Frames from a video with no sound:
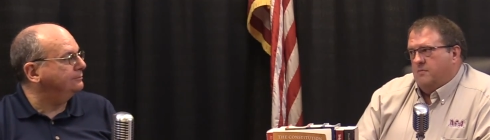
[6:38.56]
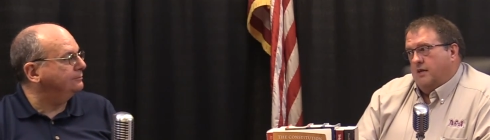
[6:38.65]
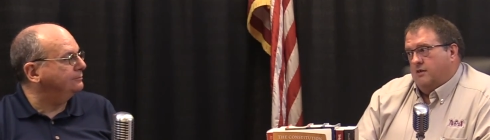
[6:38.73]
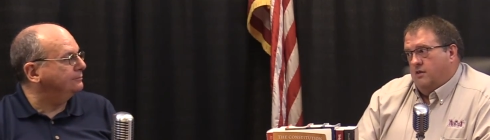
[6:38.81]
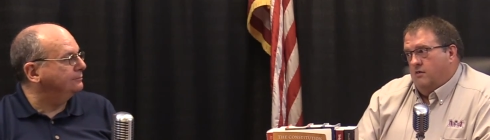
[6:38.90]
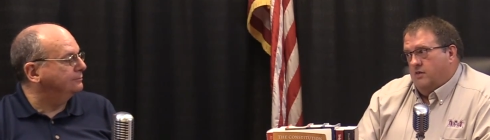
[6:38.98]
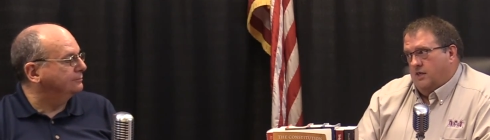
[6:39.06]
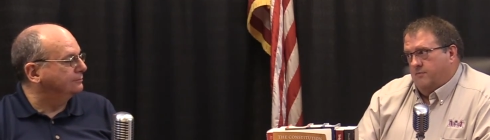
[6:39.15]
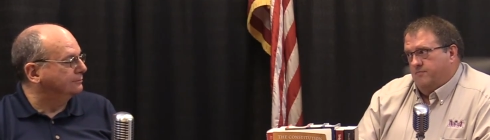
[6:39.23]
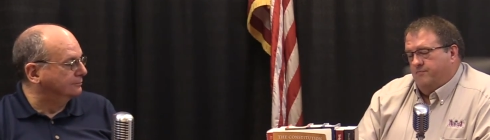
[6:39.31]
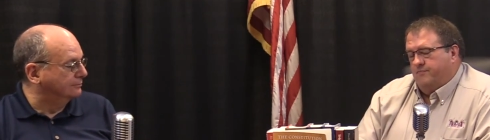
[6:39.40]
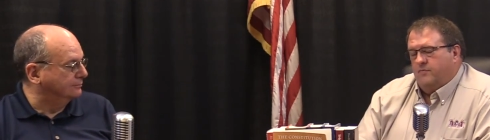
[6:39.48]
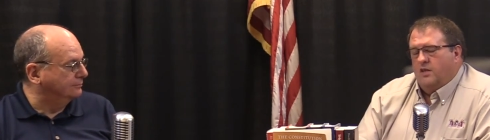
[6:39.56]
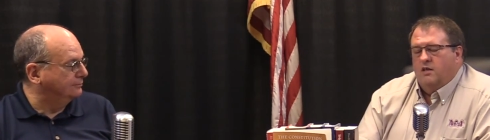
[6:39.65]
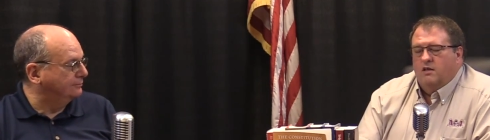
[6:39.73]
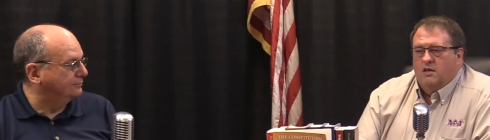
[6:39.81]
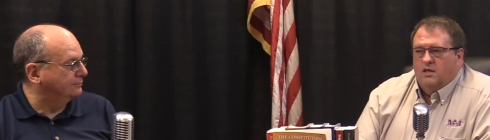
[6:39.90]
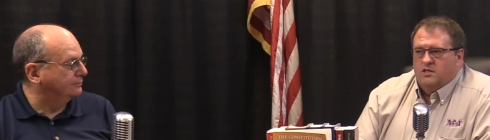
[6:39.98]
Speaker 1: about doing it. Mm-hmm.
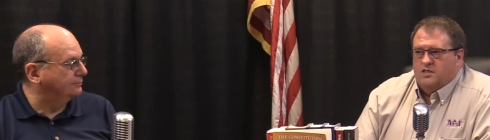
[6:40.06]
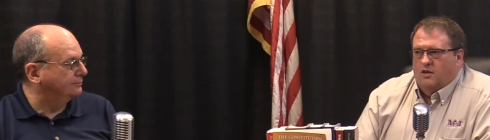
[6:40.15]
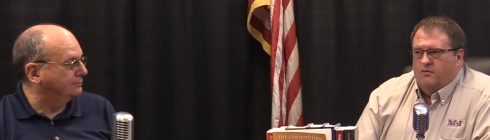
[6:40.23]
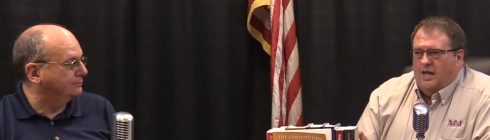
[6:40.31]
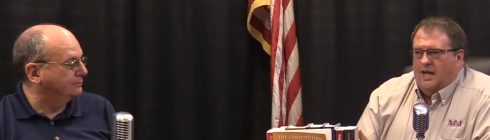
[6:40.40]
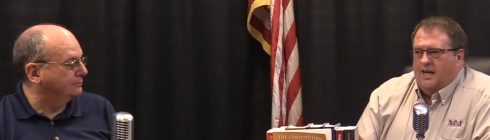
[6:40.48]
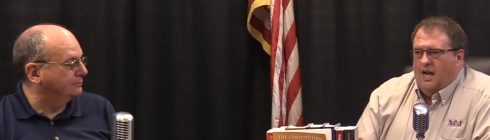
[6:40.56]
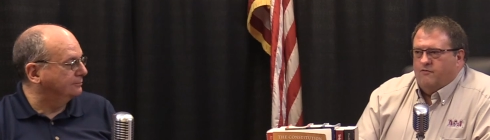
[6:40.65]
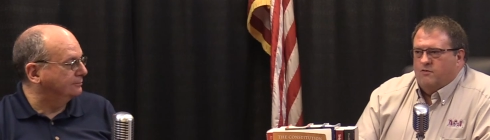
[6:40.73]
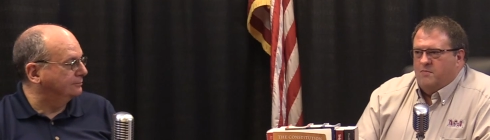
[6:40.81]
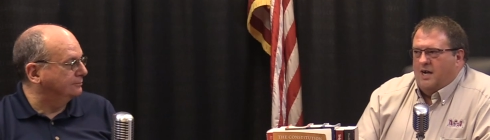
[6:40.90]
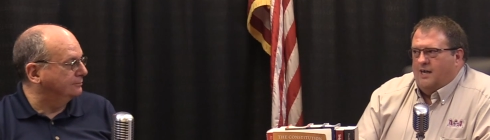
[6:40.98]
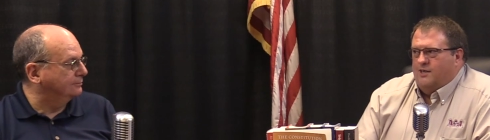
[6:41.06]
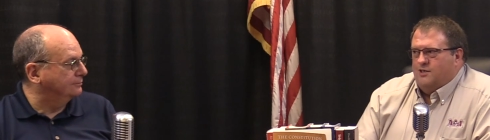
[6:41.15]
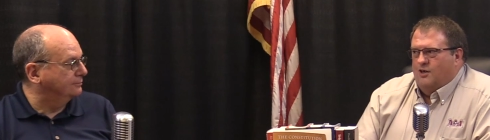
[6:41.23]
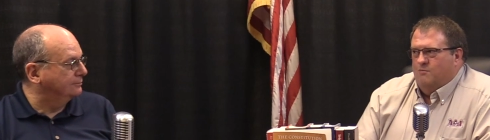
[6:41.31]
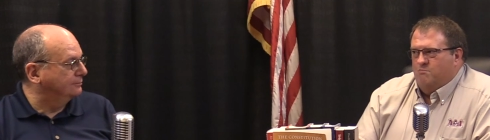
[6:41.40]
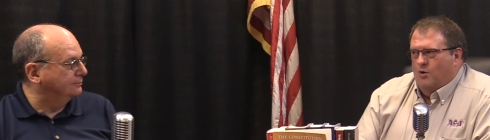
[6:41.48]
So not
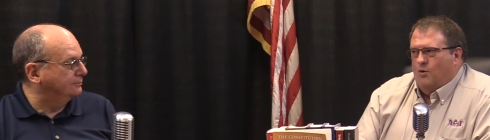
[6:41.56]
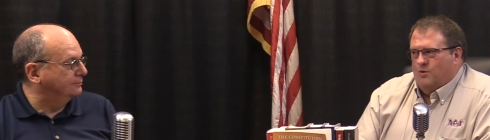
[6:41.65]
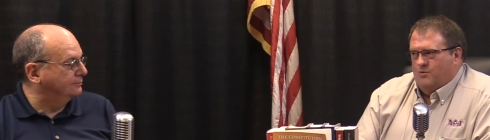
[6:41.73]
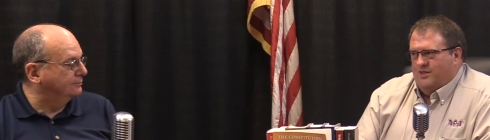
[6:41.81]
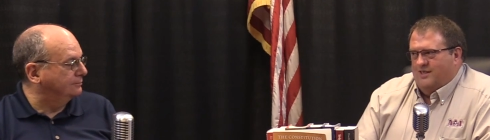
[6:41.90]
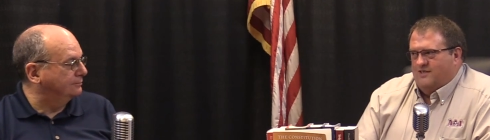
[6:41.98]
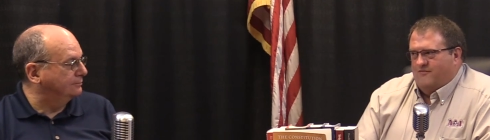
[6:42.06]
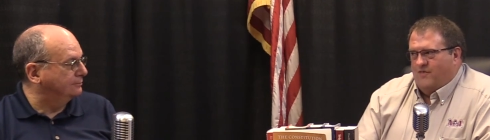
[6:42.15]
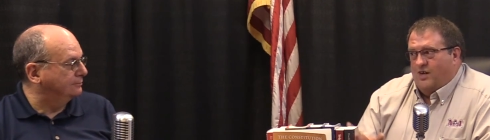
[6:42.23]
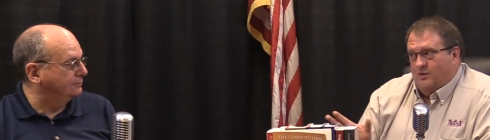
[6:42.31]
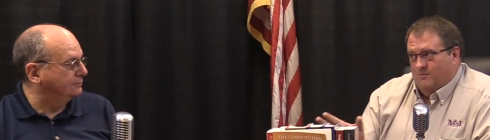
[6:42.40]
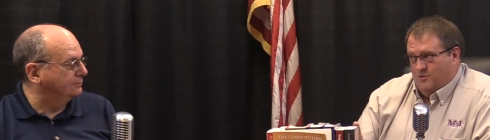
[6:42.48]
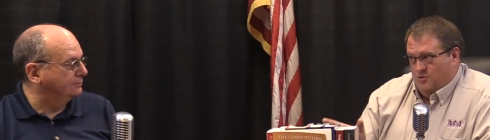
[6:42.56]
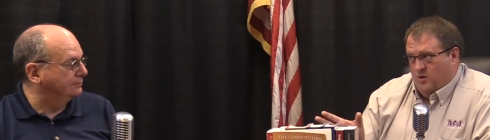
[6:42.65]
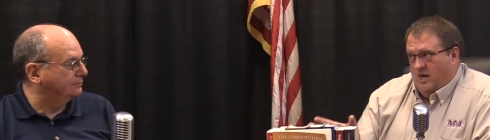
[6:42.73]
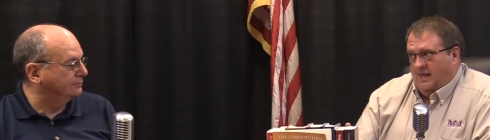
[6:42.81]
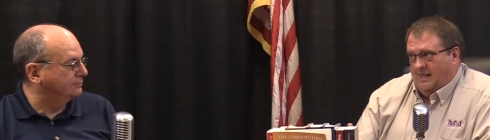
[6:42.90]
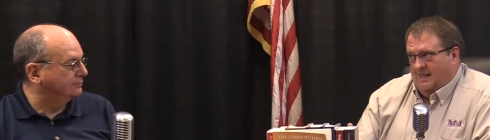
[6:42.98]
everybody's on board this freedom
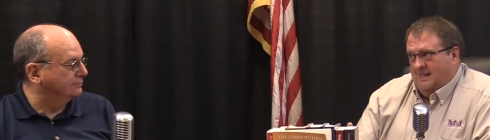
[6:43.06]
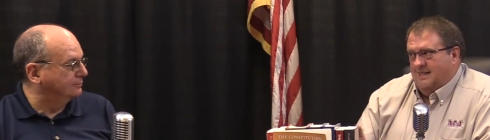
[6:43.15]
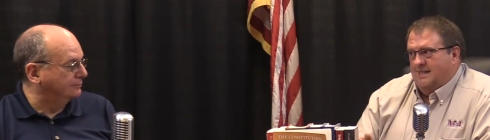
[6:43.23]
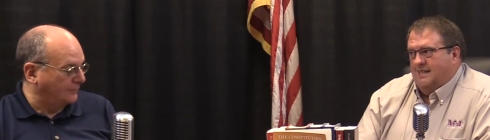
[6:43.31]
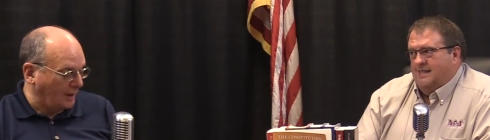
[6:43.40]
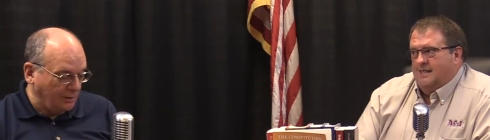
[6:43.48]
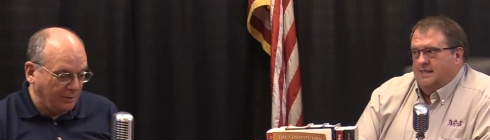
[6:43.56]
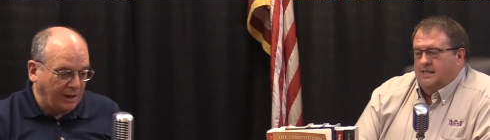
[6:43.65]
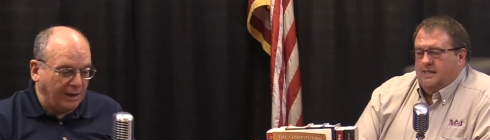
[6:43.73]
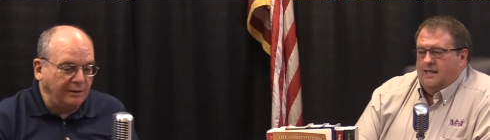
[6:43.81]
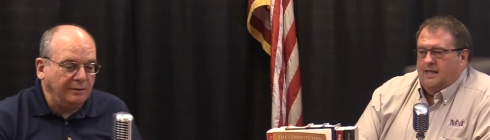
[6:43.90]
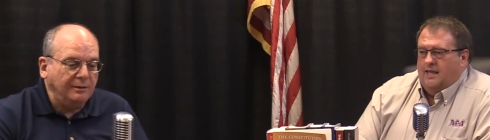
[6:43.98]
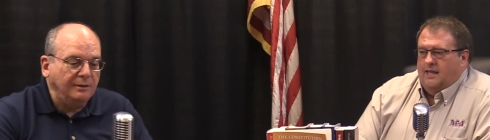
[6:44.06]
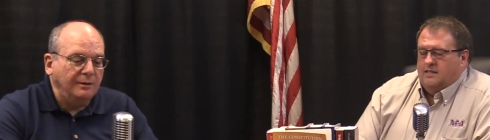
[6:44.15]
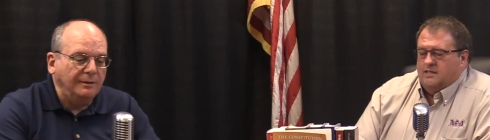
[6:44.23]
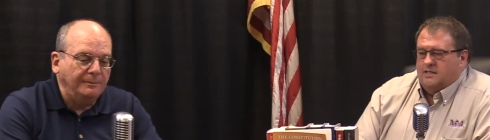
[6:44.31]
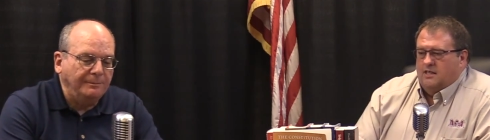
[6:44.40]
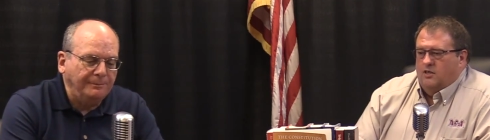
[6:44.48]
train. Okay.
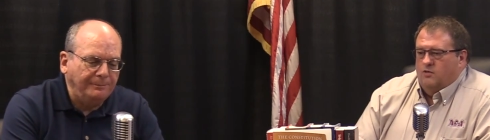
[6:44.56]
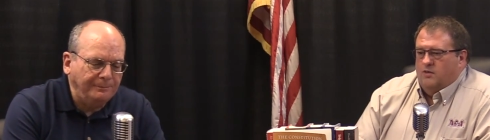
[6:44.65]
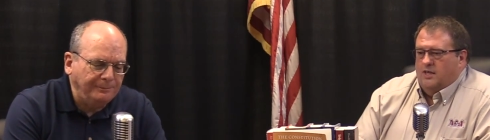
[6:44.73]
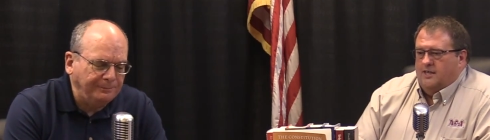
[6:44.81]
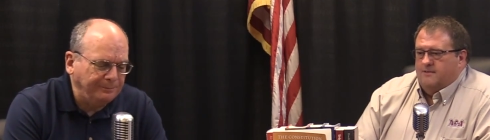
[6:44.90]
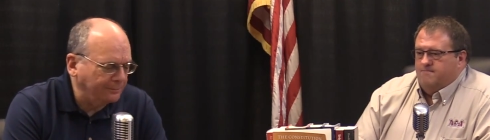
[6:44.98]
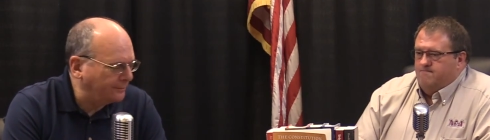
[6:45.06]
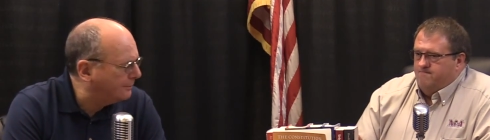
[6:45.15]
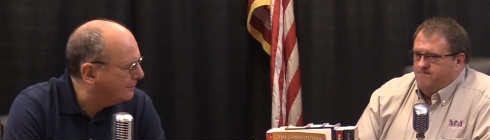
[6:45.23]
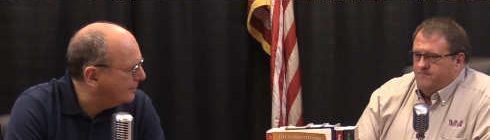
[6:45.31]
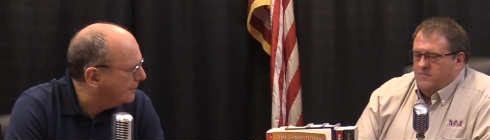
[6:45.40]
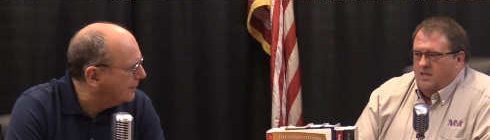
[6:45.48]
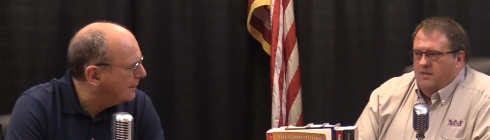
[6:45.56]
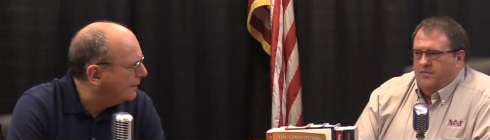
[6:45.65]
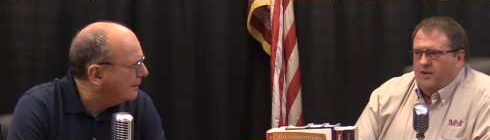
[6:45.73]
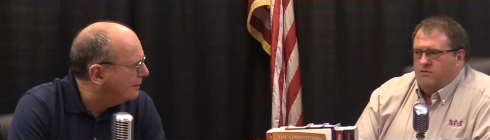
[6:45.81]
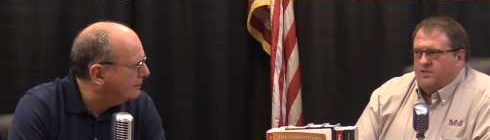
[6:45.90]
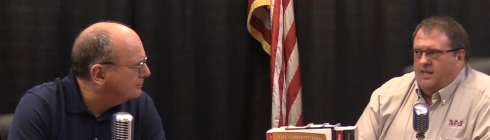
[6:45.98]
And so um,
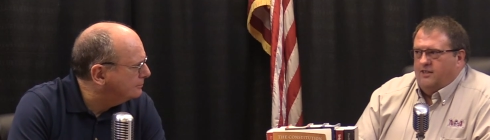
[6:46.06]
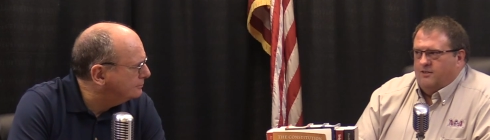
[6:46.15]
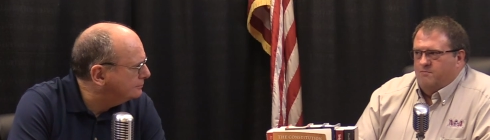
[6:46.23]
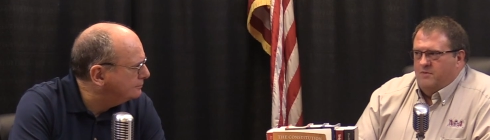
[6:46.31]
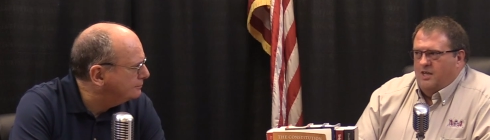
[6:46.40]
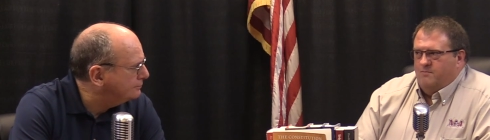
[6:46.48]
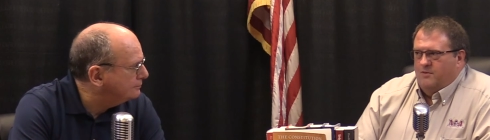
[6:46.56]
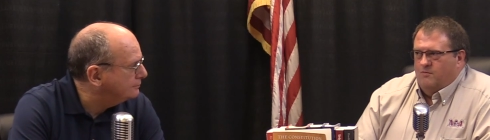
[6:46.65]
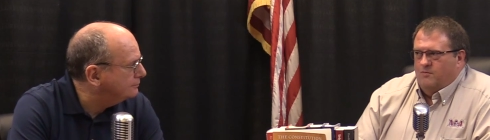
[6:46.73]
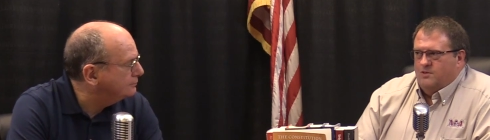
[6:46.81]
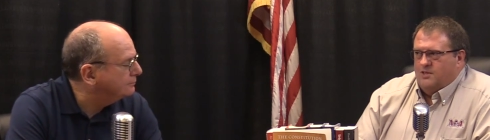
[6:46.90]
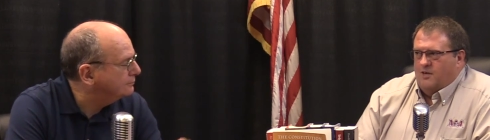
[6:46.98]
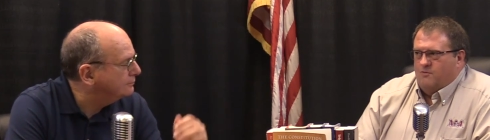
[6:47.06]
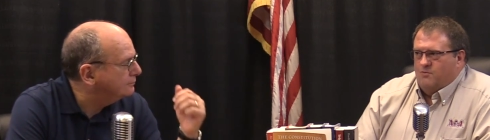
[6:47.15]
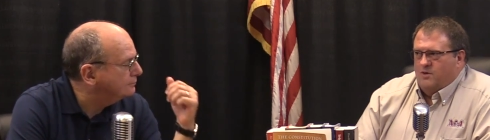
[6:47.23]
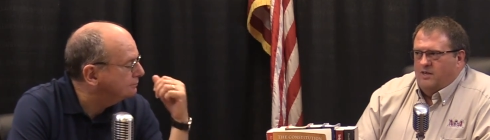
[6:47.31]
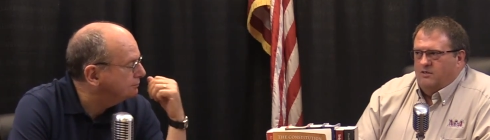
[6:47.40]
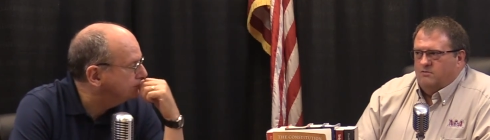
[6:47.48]
13th Amendment was a
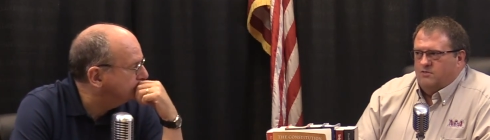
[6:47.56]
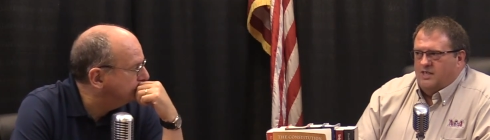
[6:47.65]
real